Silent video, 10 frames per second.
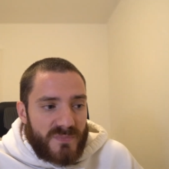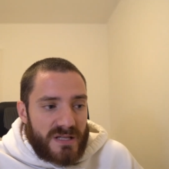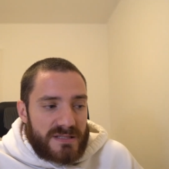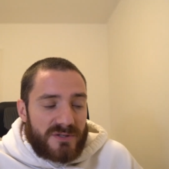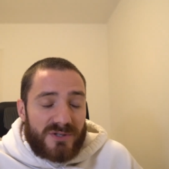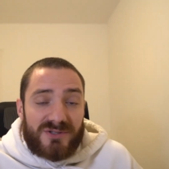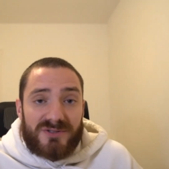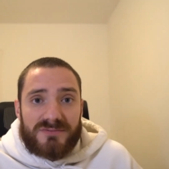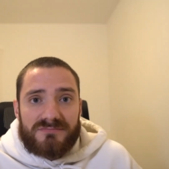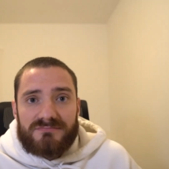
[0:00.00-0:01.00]

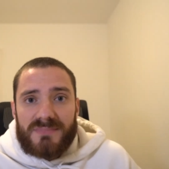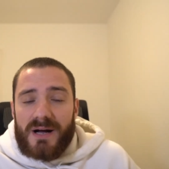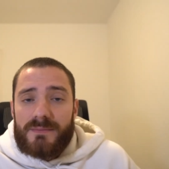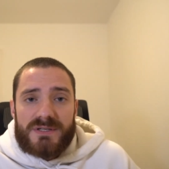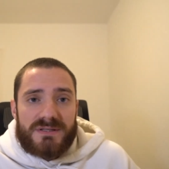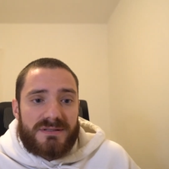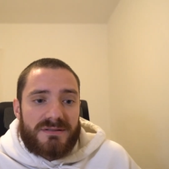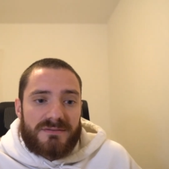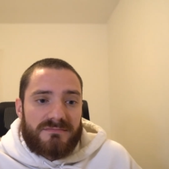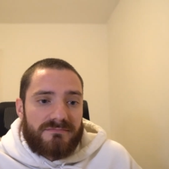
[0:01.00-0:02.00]
So I'm
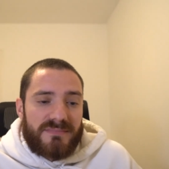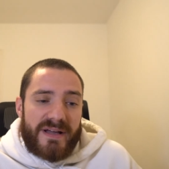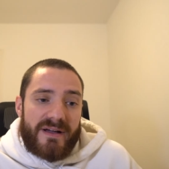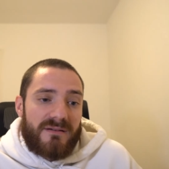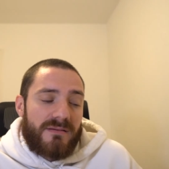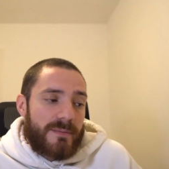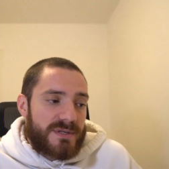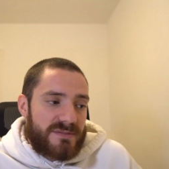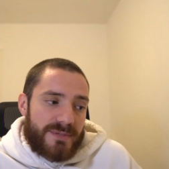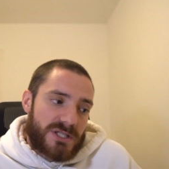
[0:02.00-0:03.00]
just
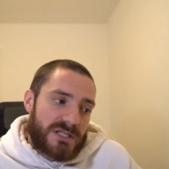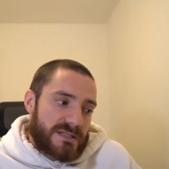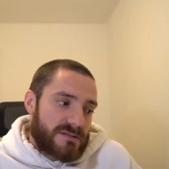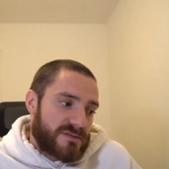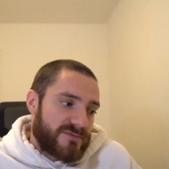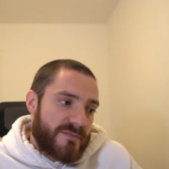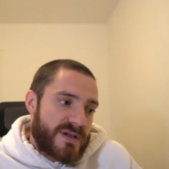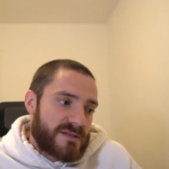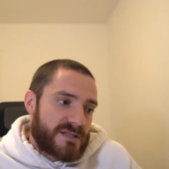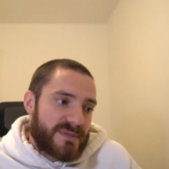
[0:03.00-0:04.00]
speechless. For me,
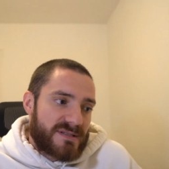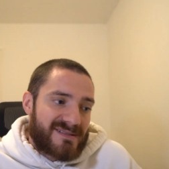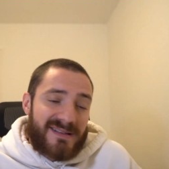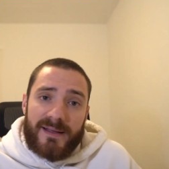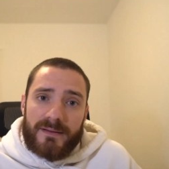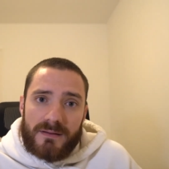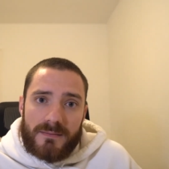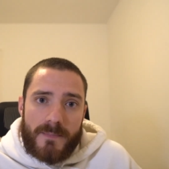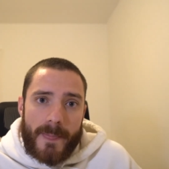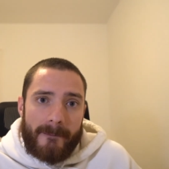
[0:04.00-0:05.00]
it's a bit sad.
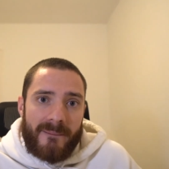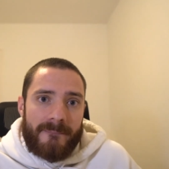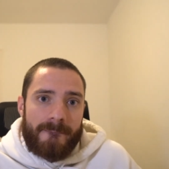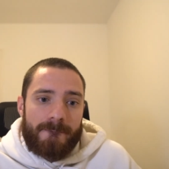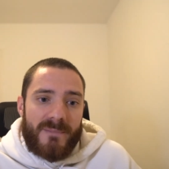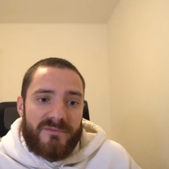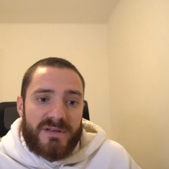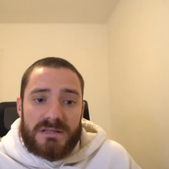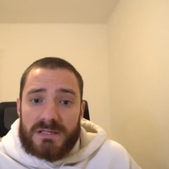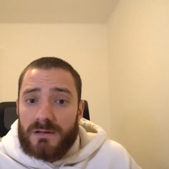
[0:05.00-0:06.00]
I
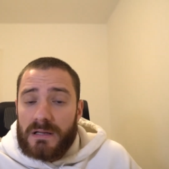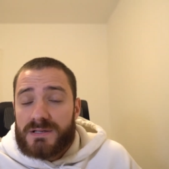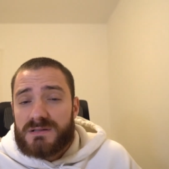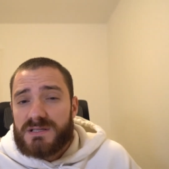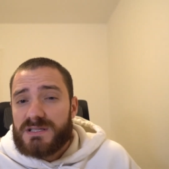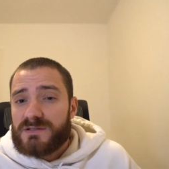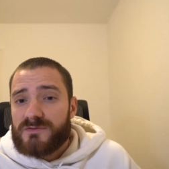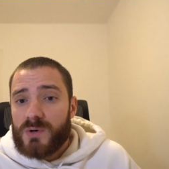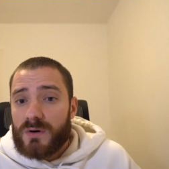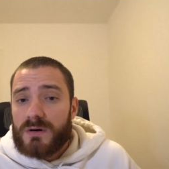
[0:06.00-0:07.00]
think collectors deserve
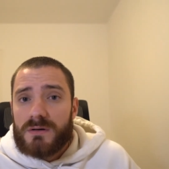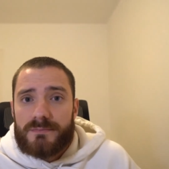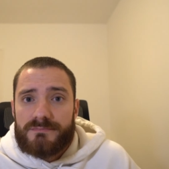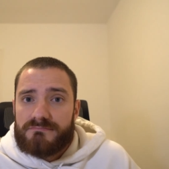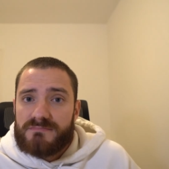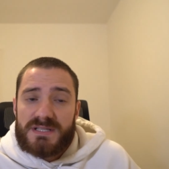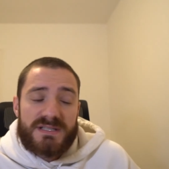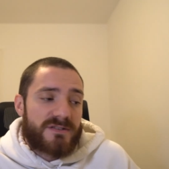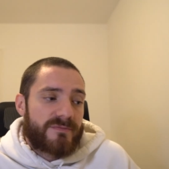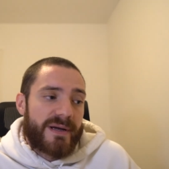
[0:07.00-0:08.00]

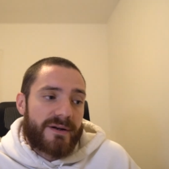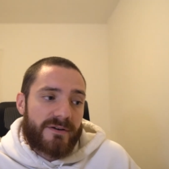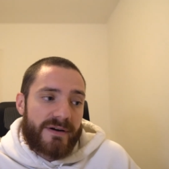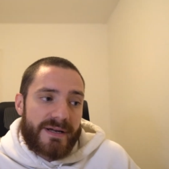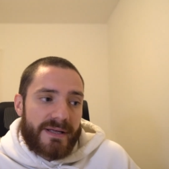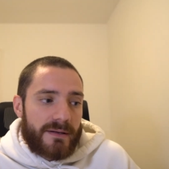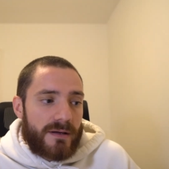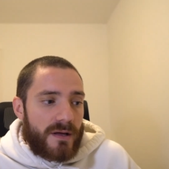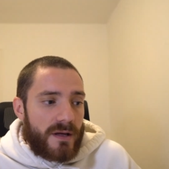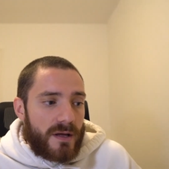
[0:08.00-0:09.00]
better grading
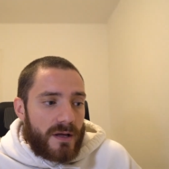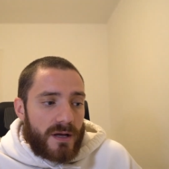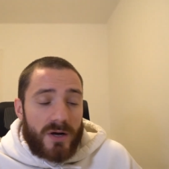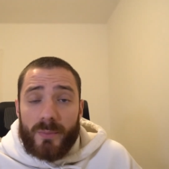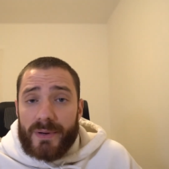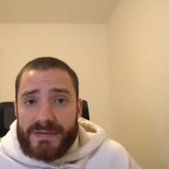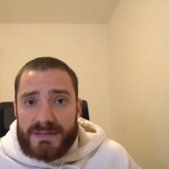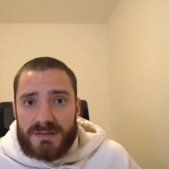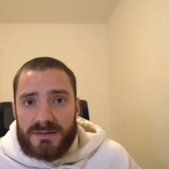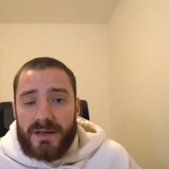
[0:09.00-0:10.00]

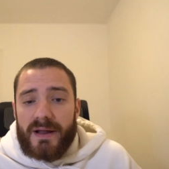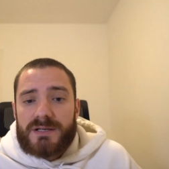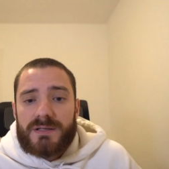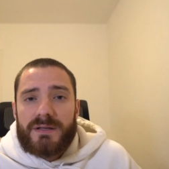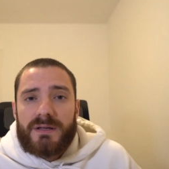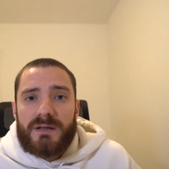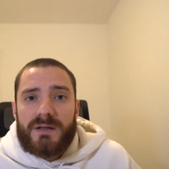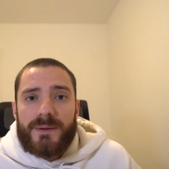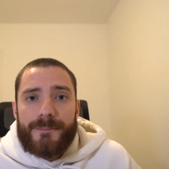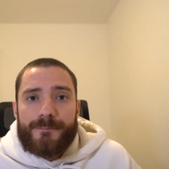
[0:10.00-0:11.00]
companies that
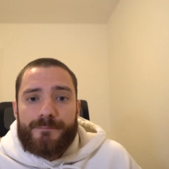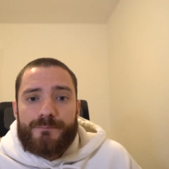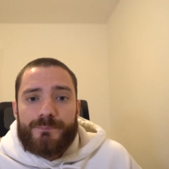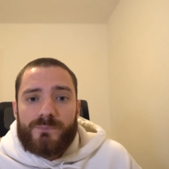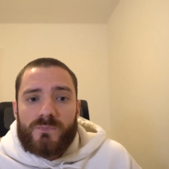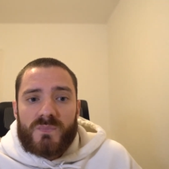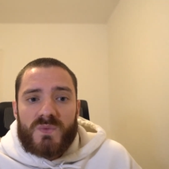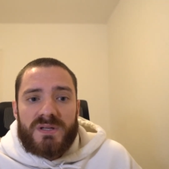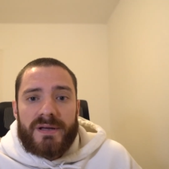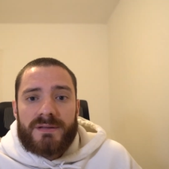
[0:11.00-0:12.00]
actually
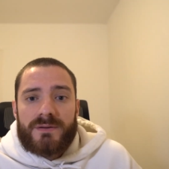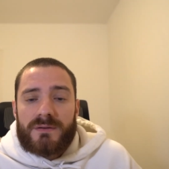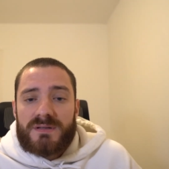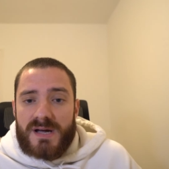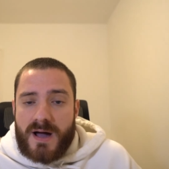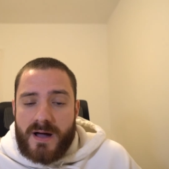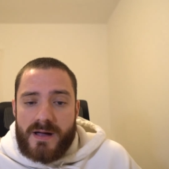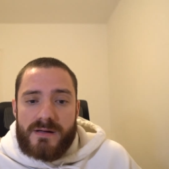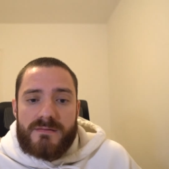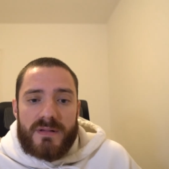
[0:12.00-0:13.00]
take the
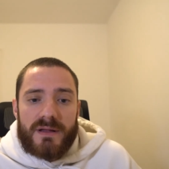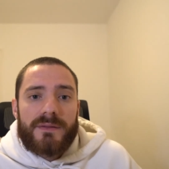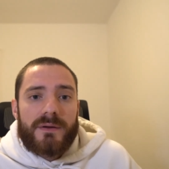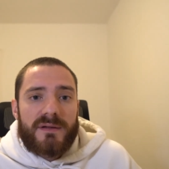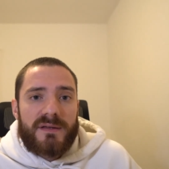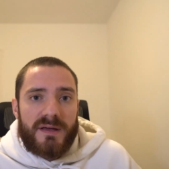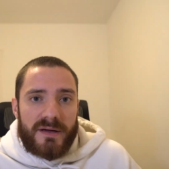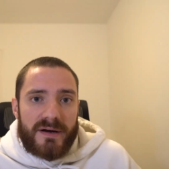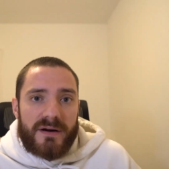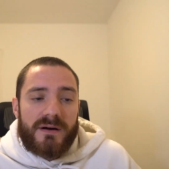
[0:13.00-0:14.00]
time and the
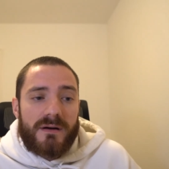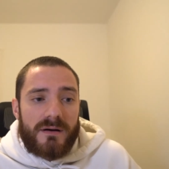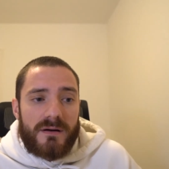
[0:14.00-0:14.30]
care